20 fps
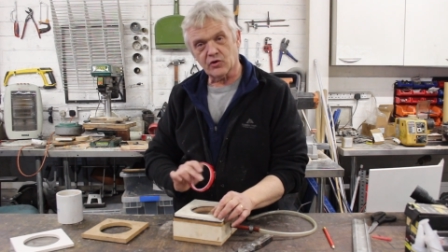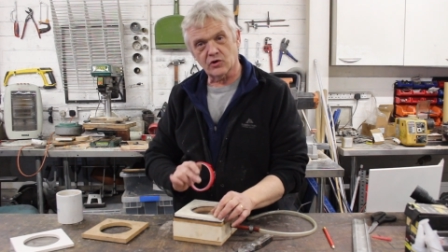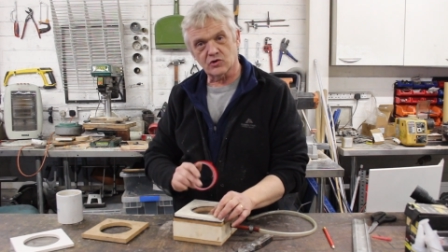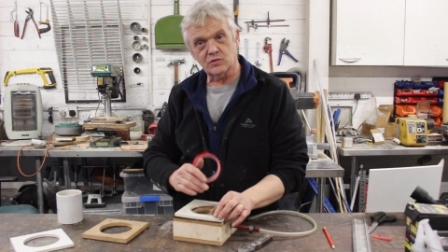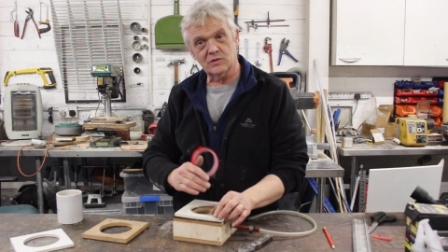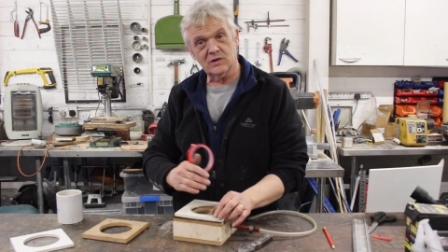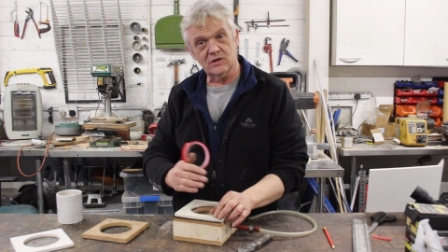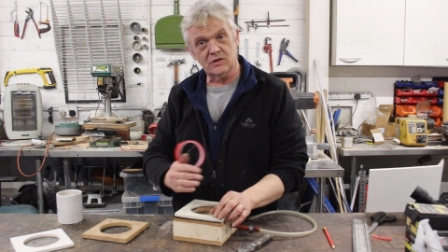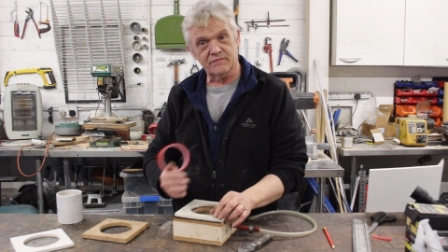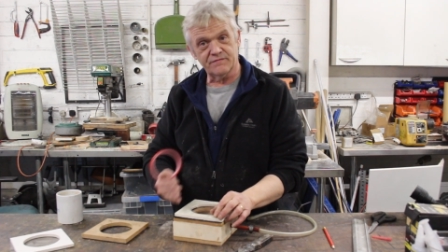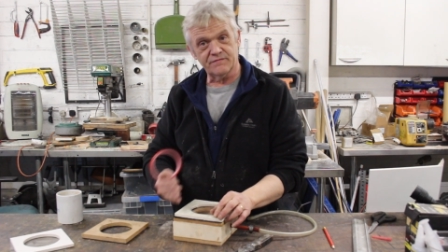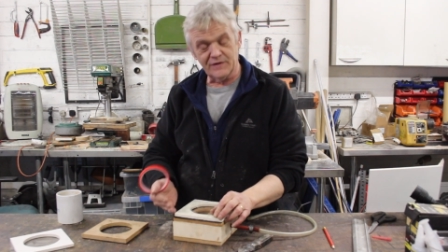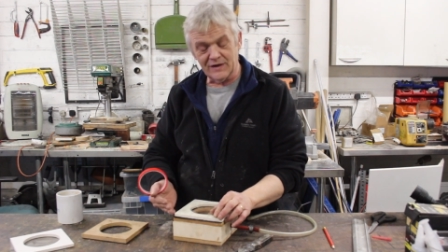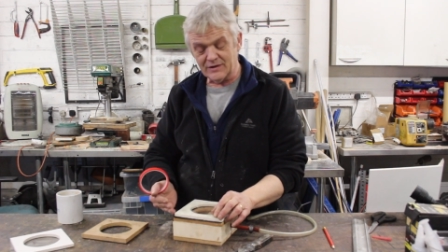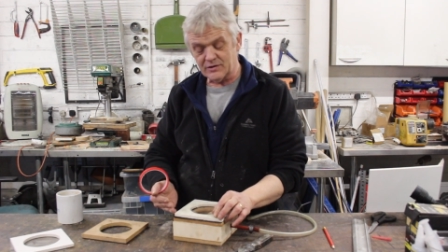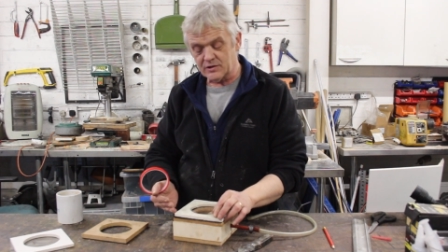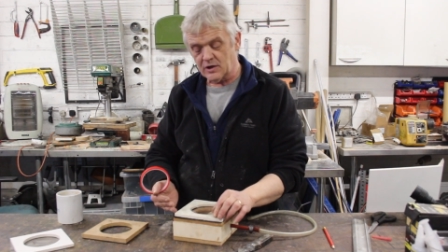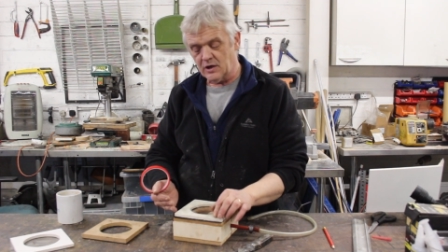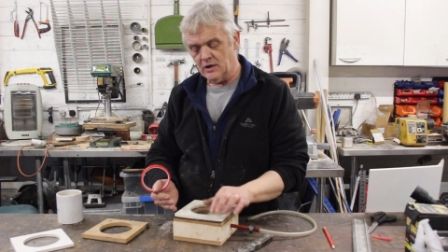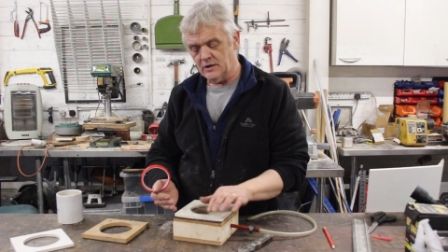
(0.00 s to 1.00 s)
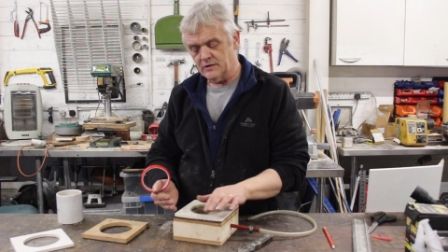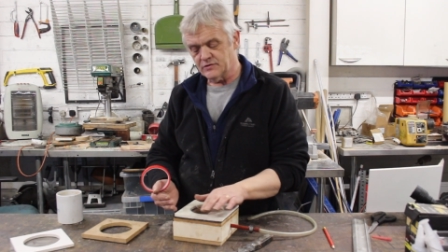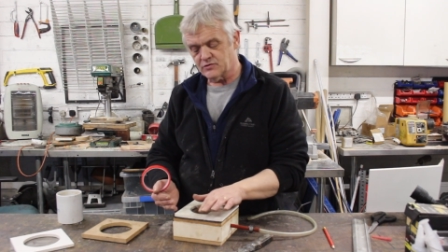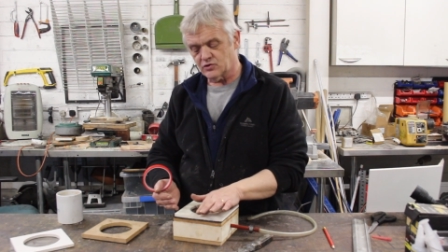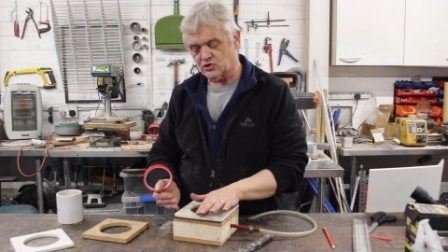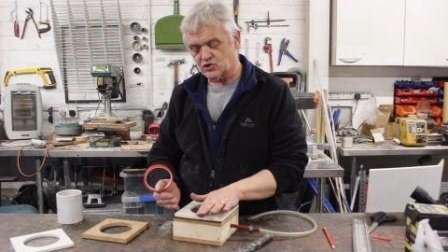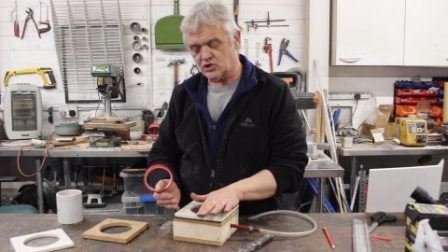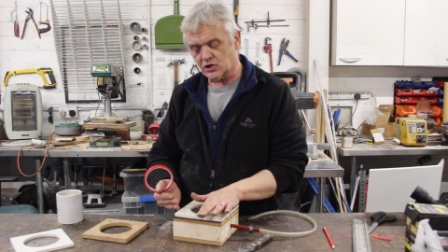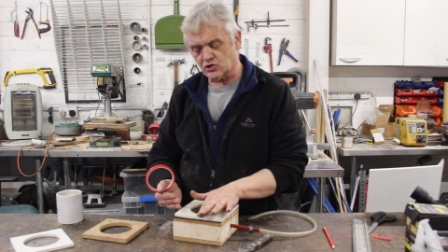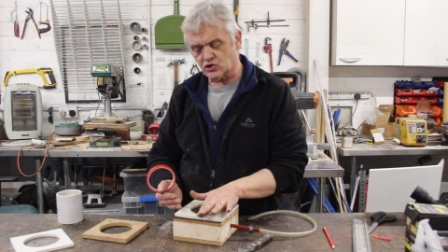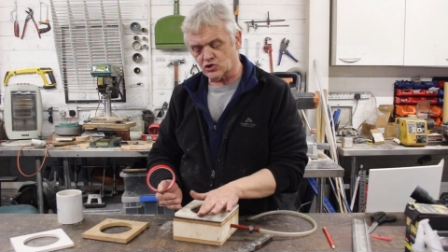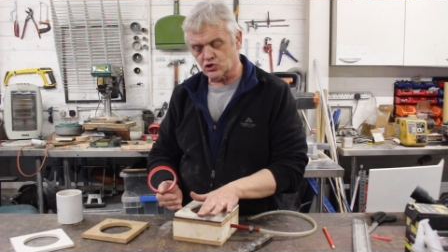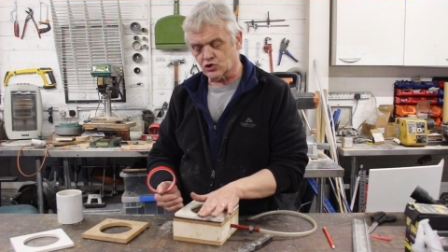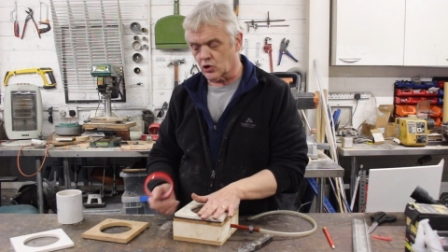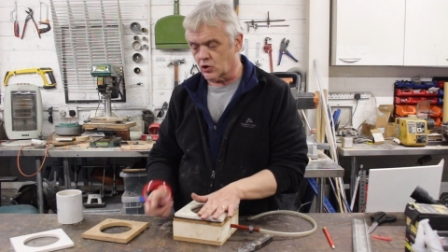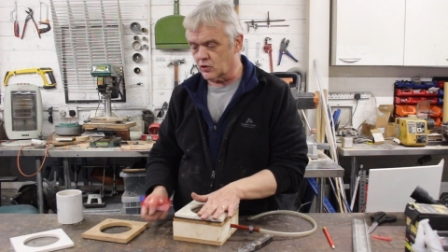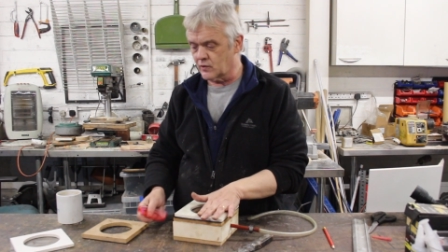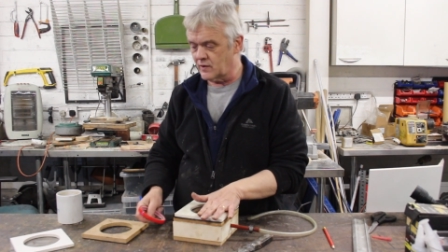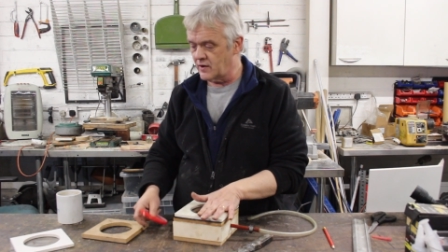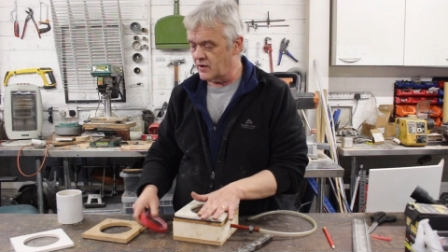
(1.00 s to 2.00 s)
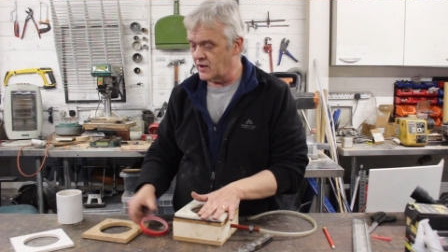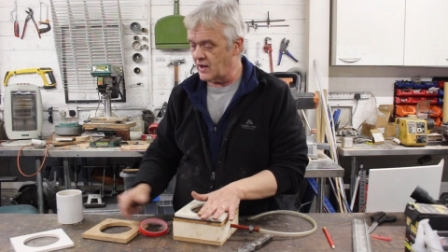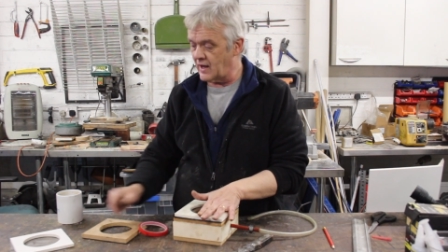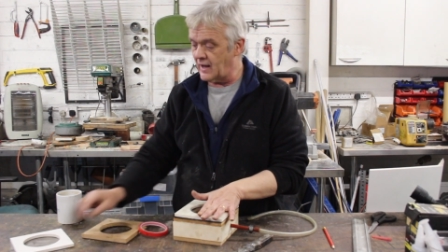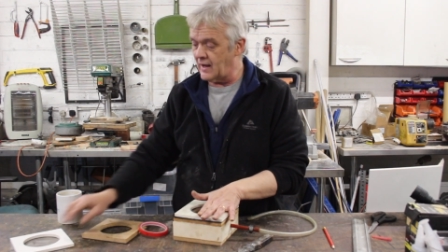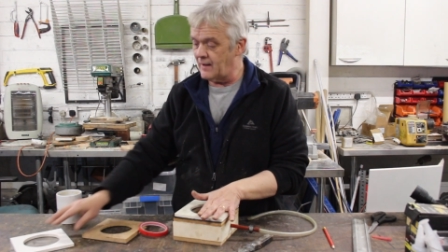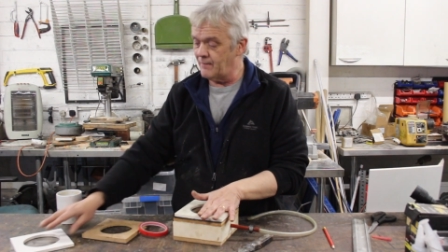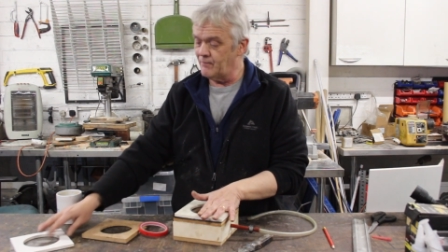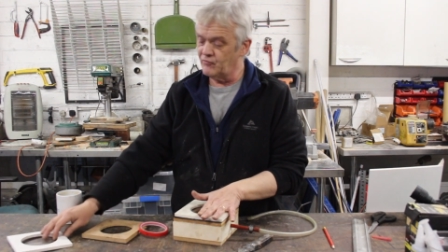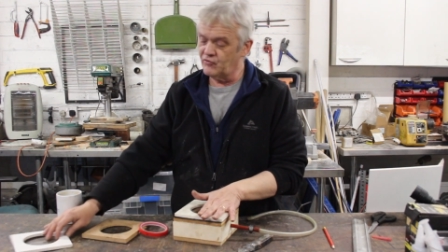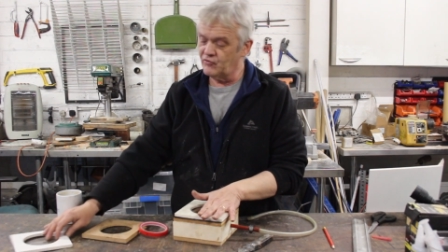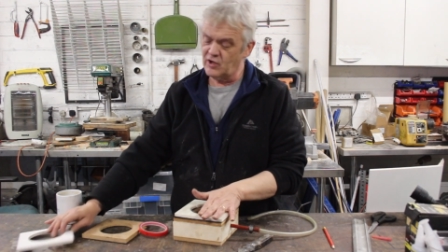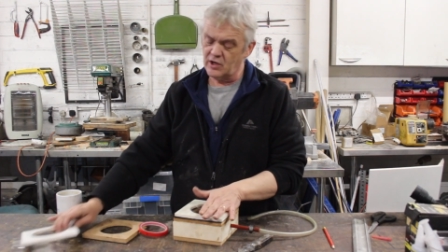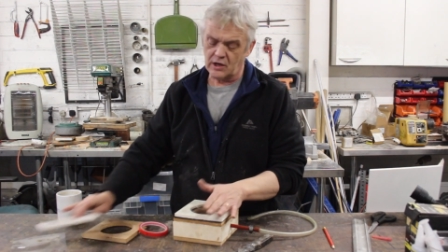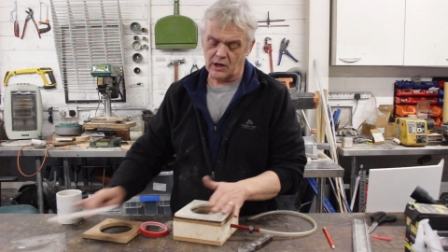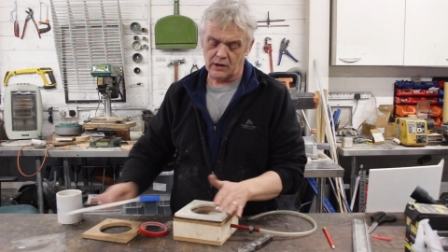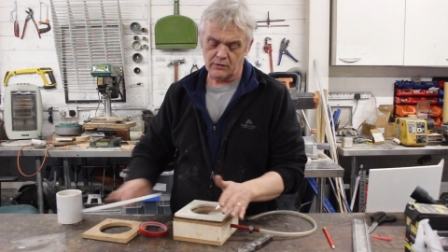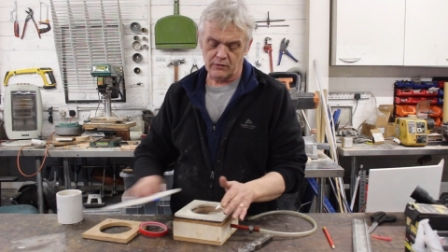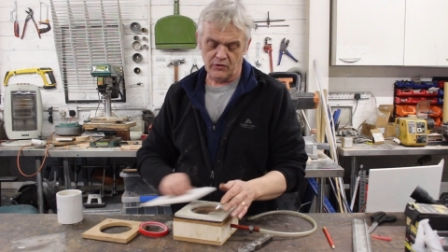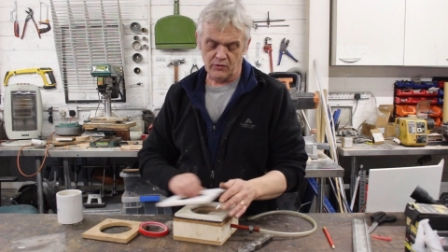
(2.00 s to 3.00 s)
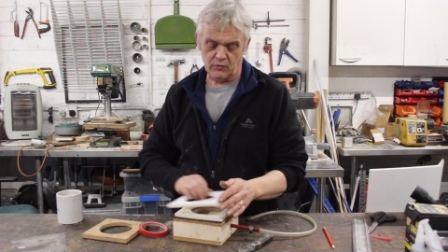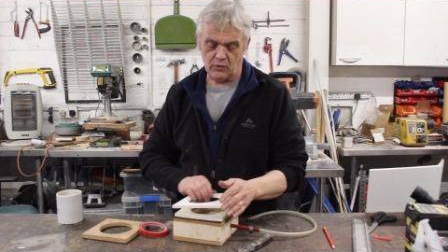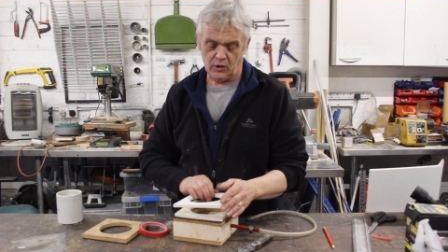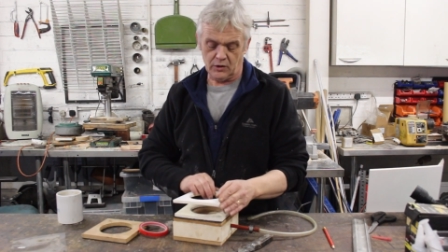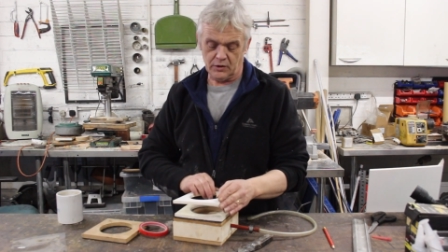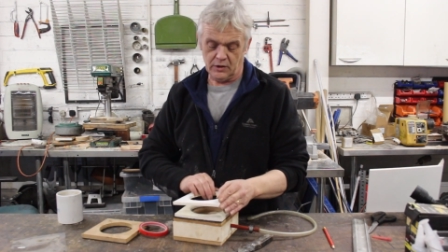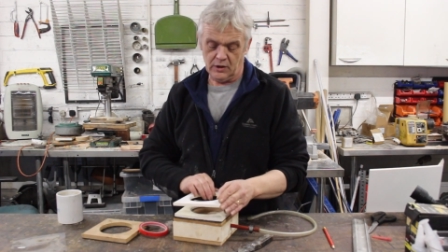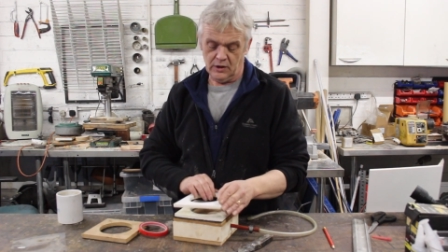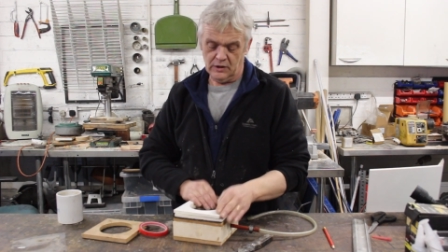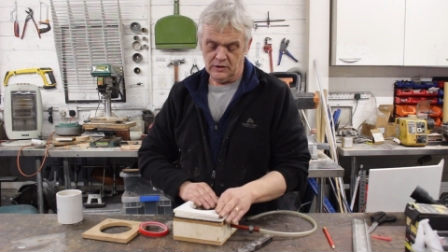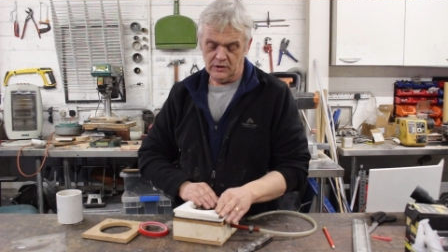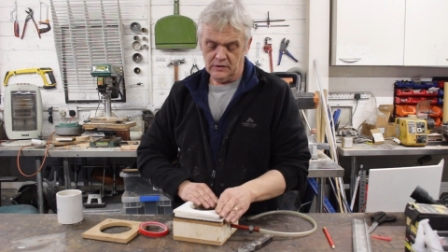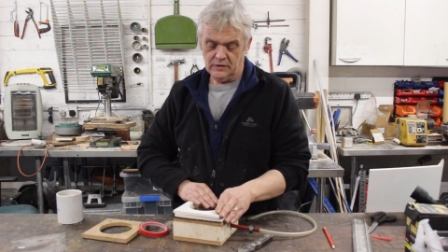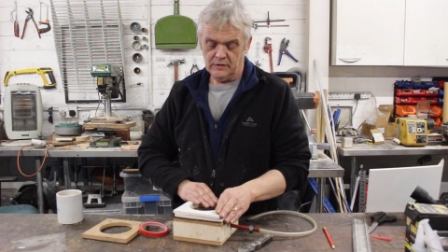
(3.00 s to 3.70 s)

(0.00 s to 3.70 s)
Because we need to fill it, so stick a straw in there, take our other one,